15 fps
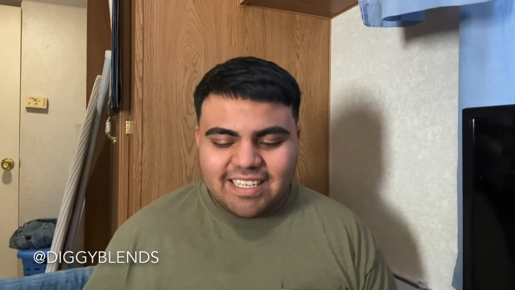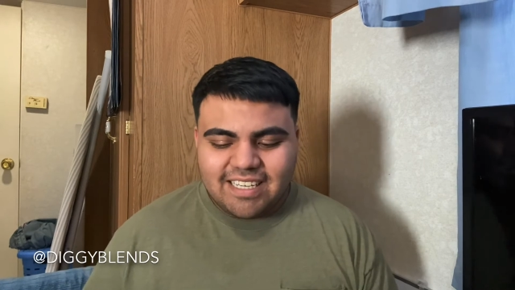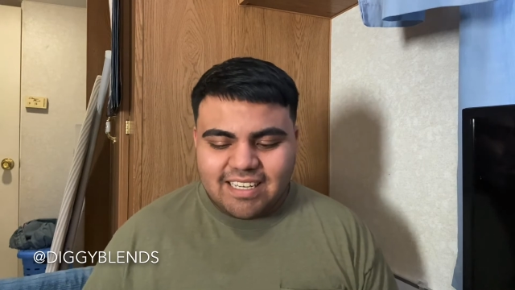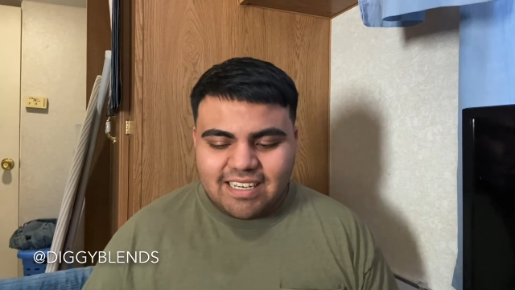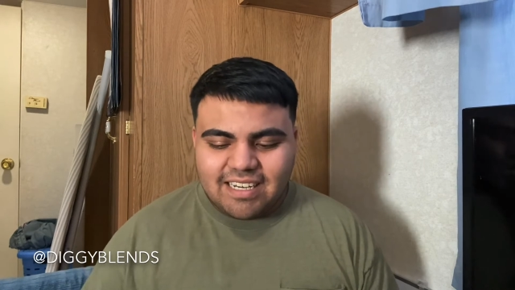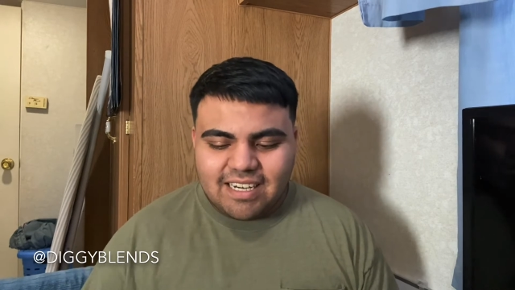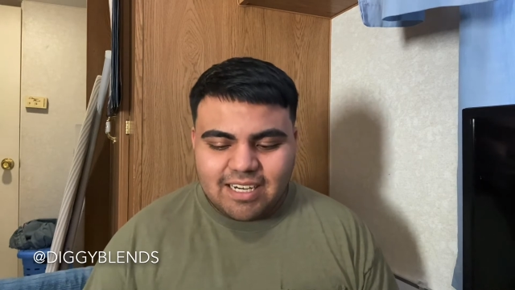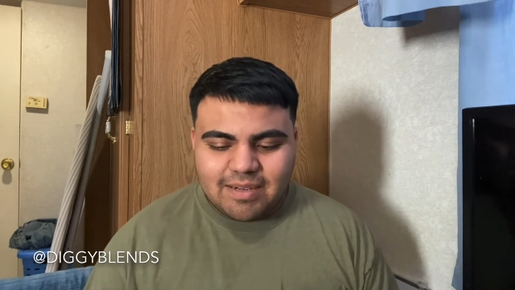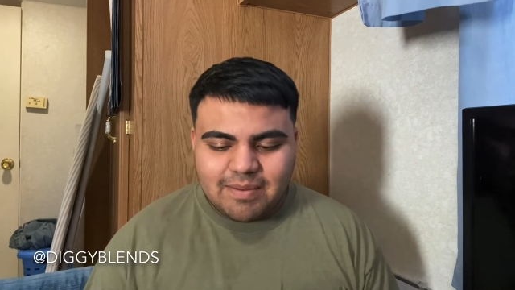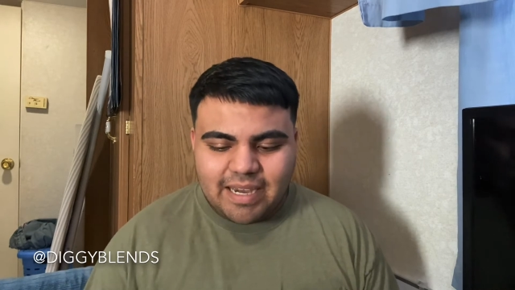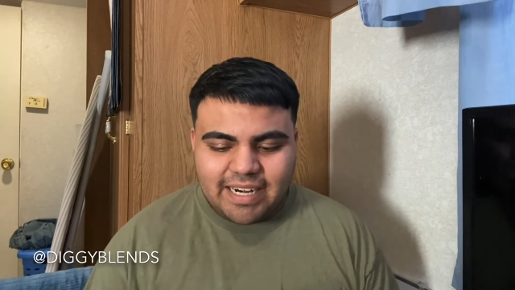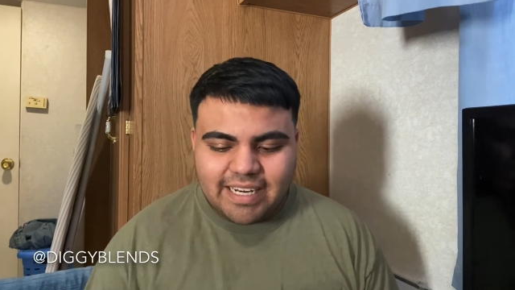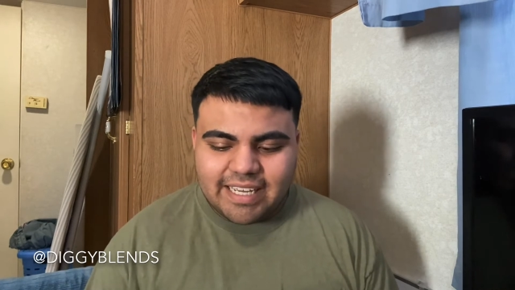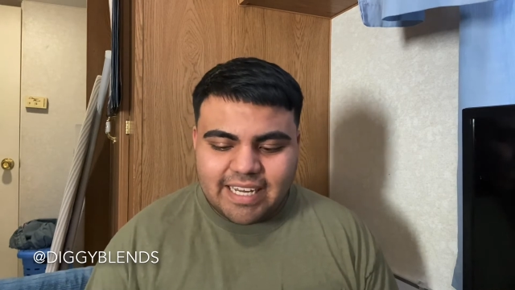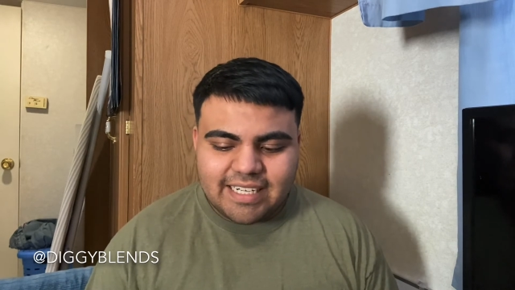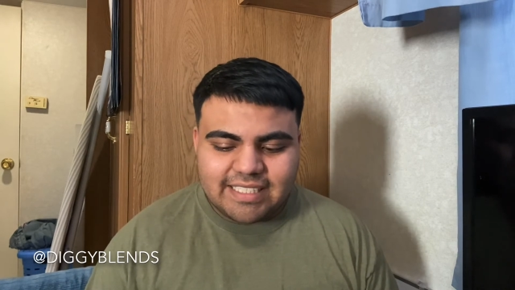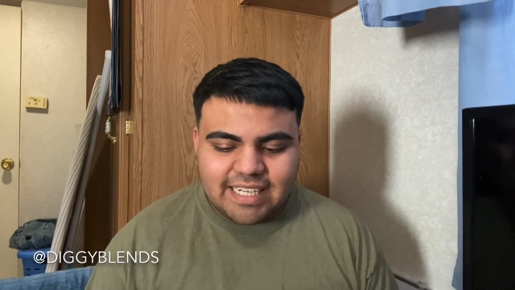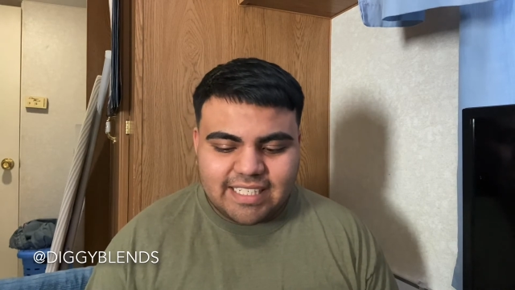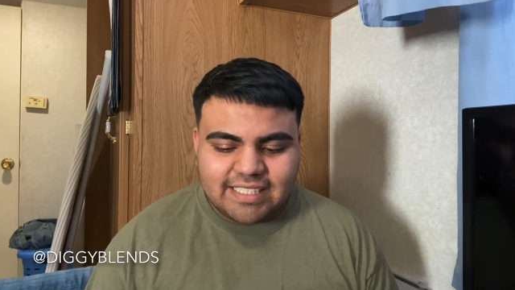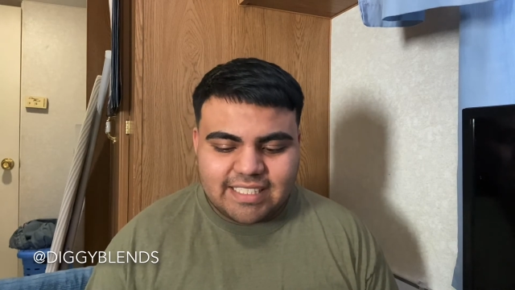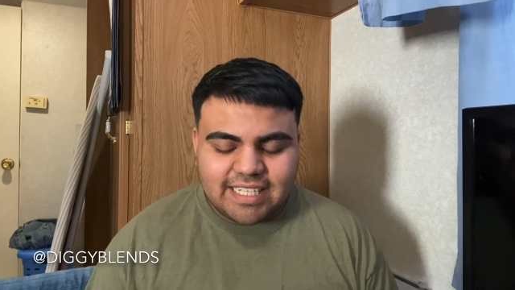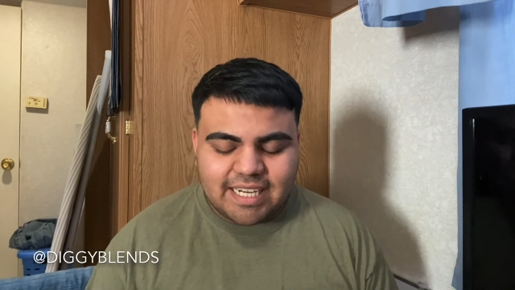I didn't get a chance to
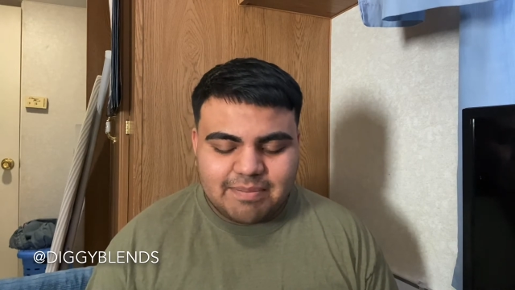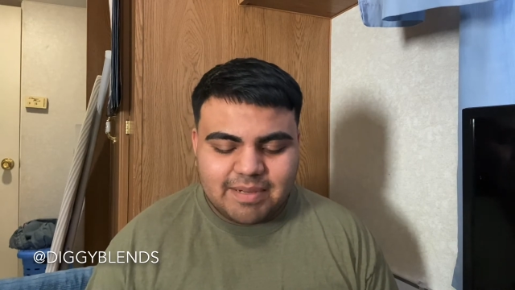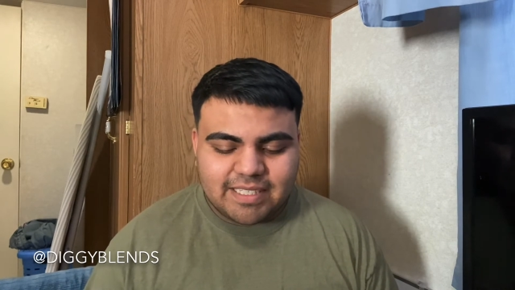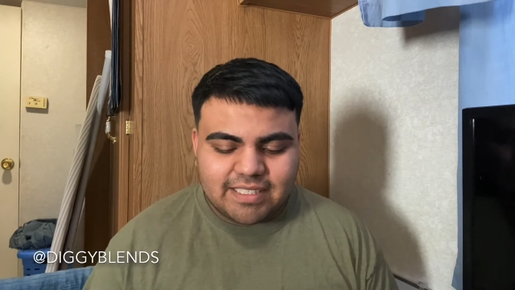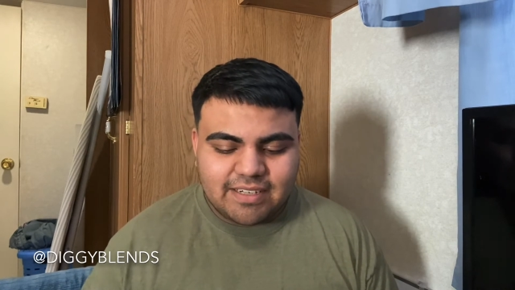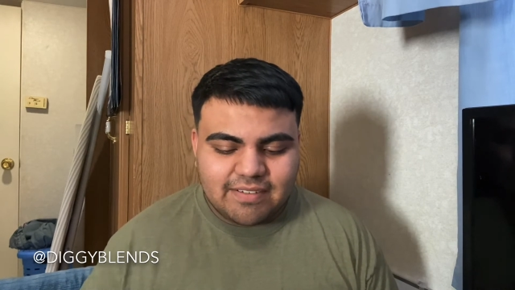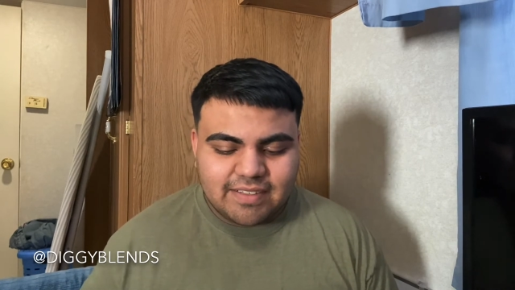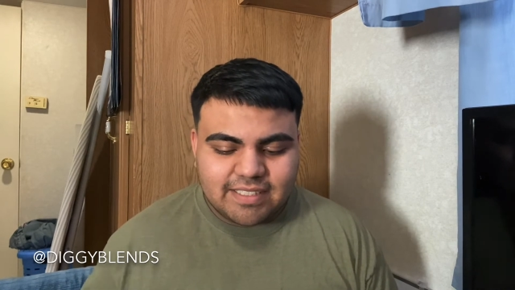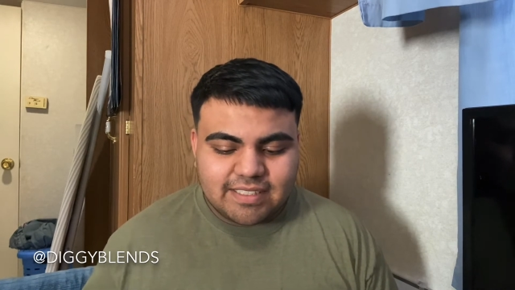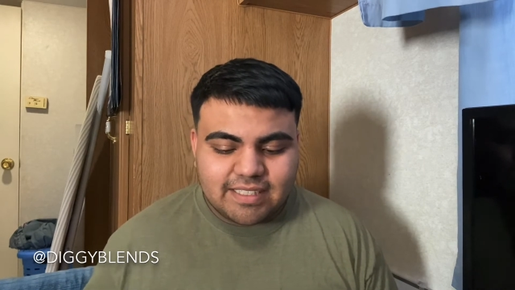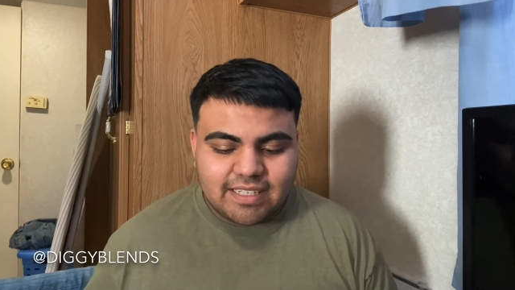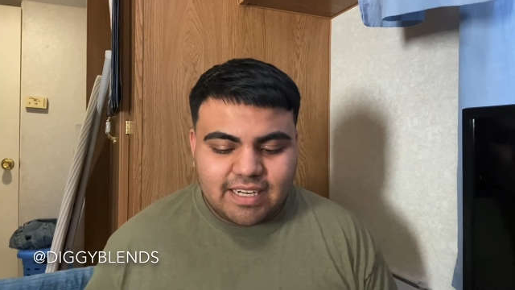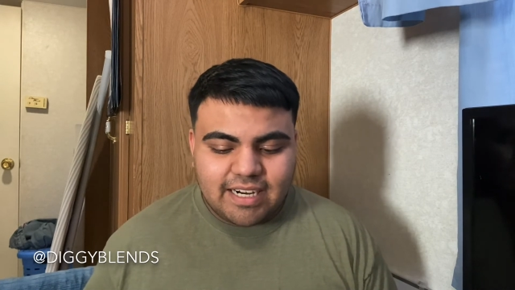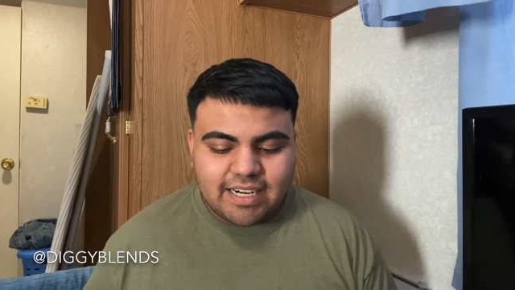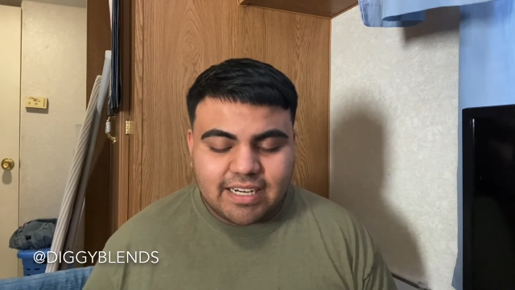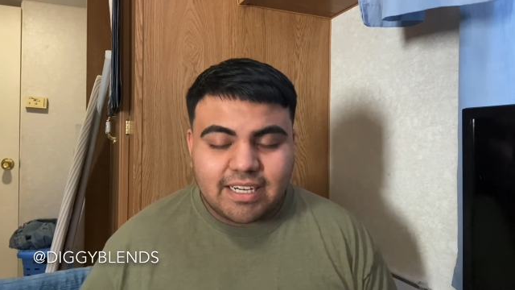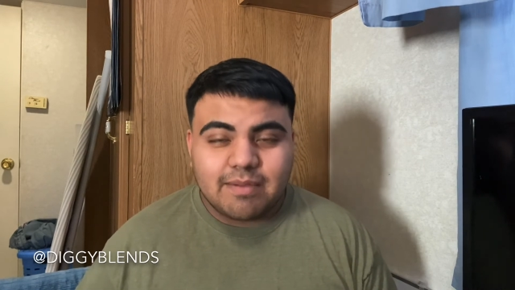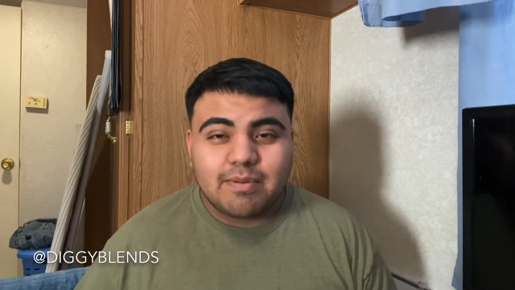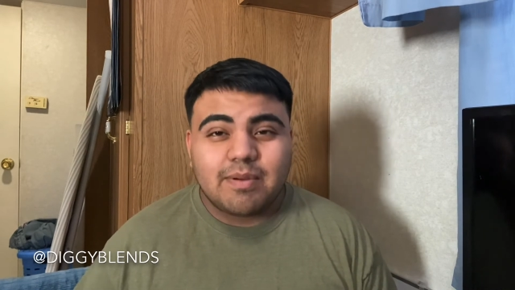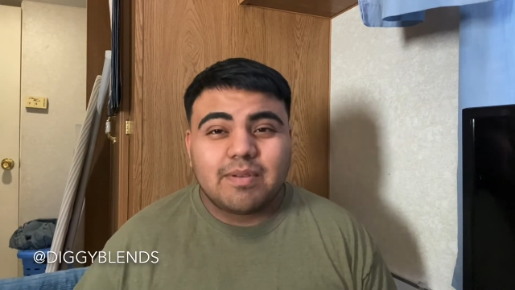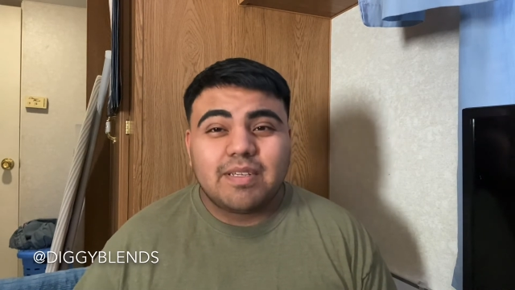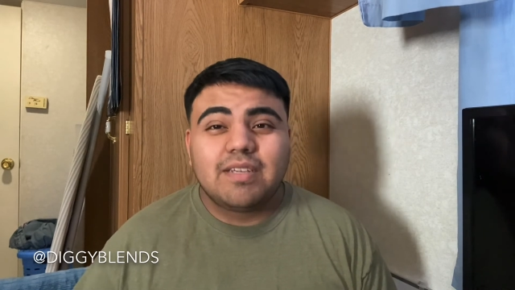take a picture of his haircut,
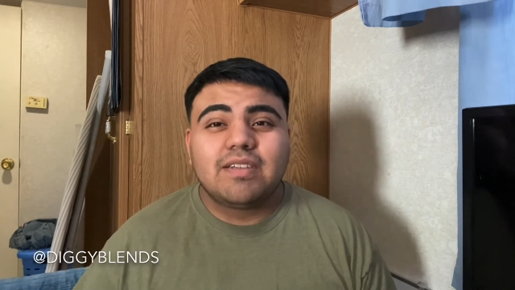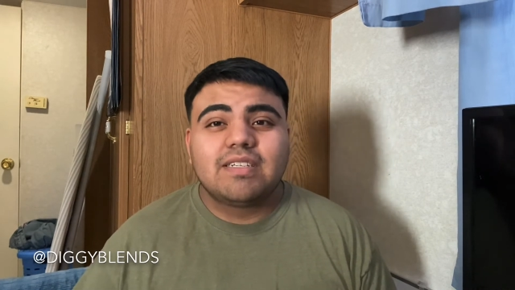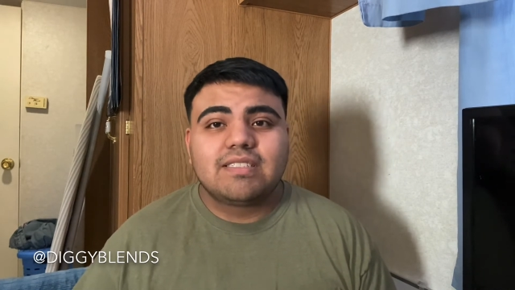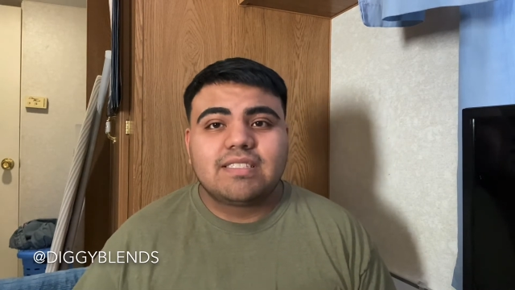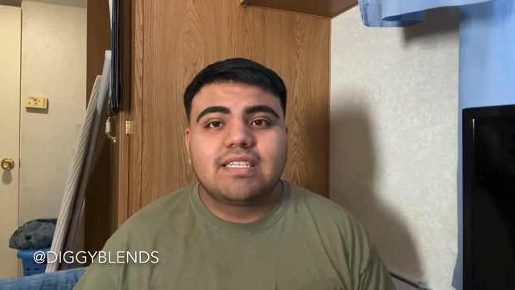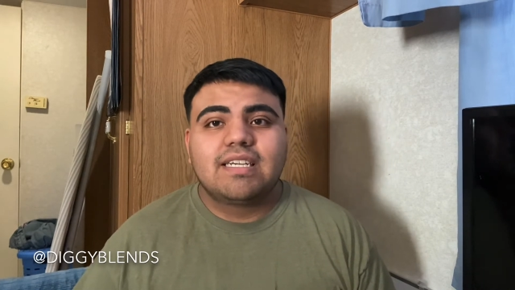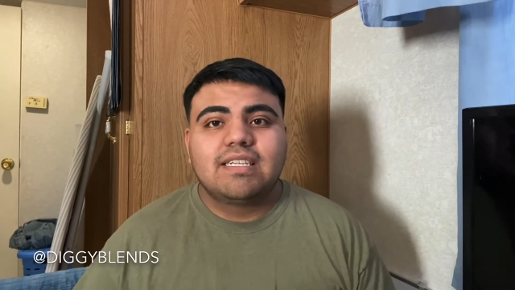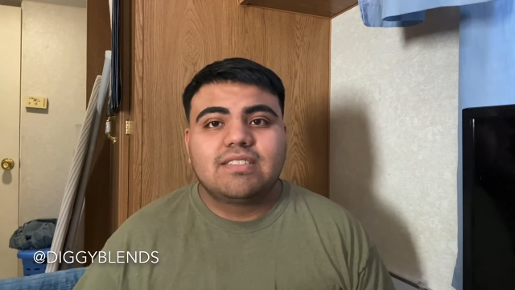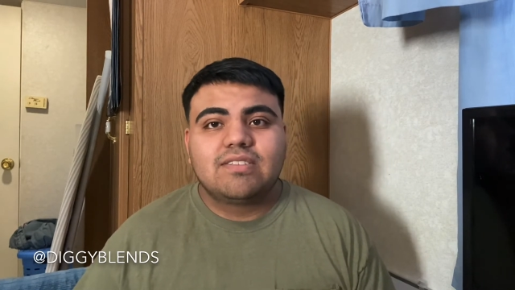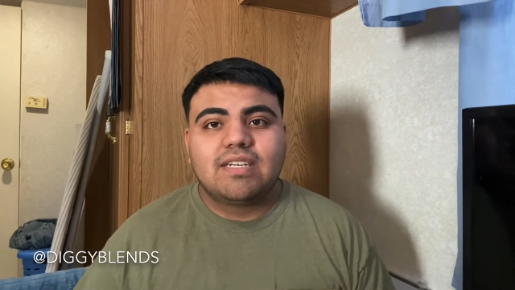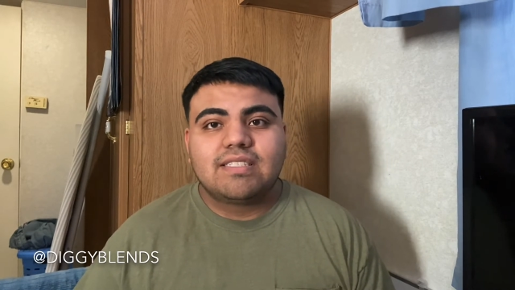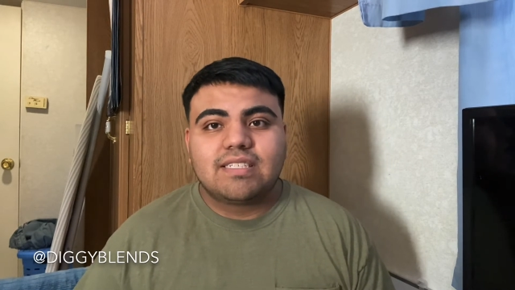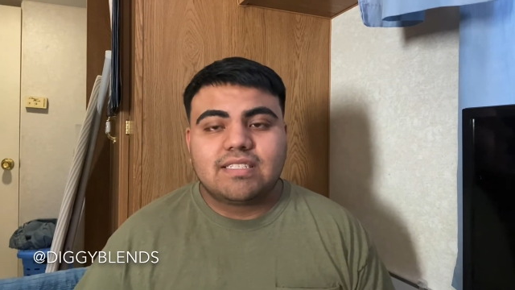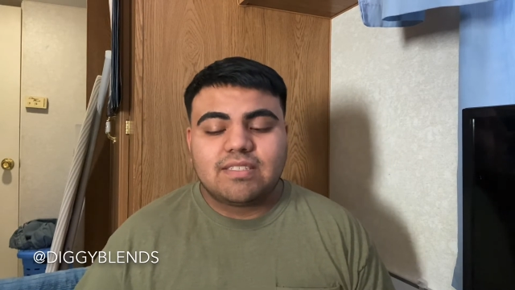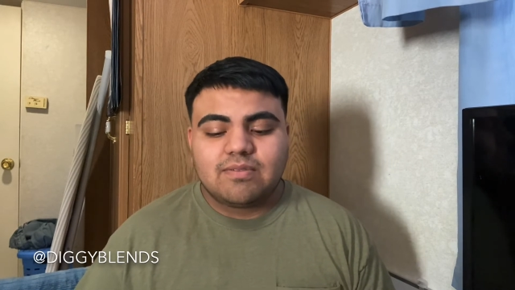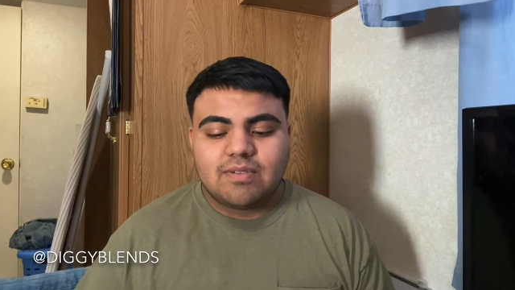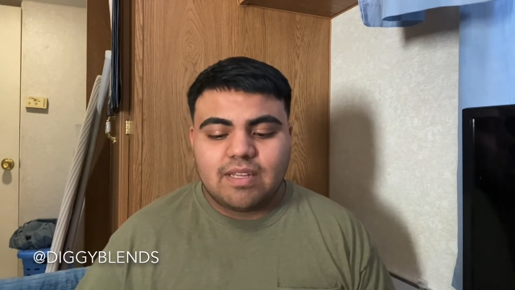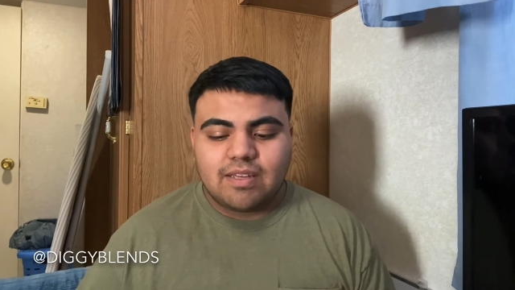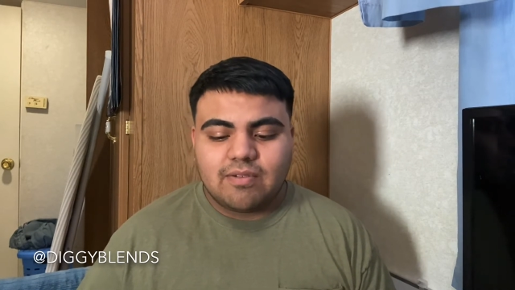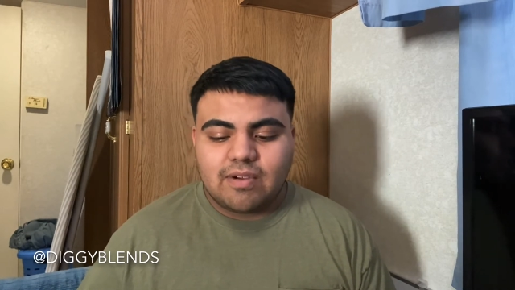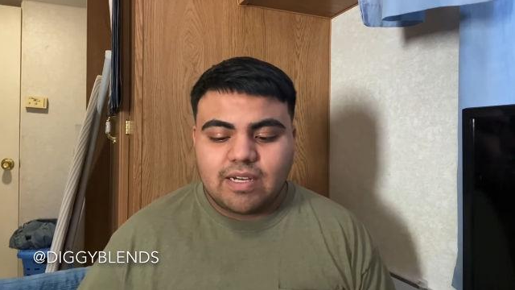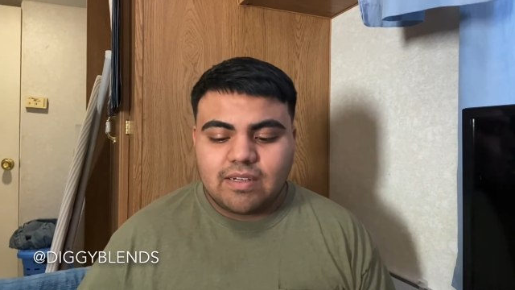but you could see his transition really
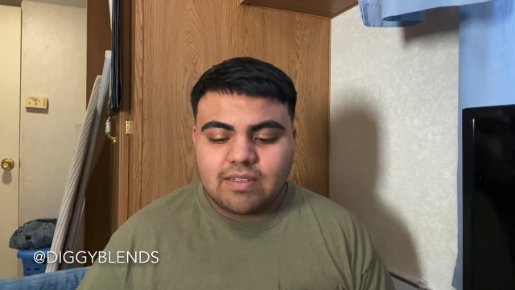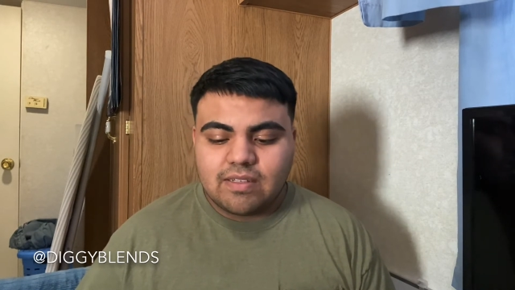well.